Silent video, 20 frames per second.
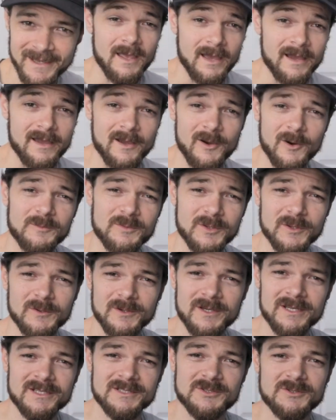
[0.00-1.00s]
I hope
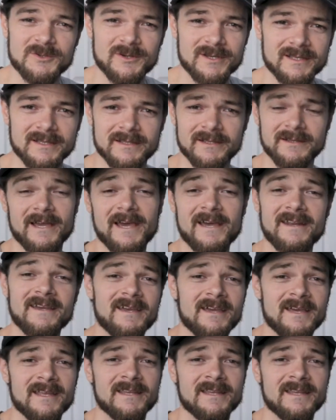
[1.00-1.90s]
you enjoy the little edit,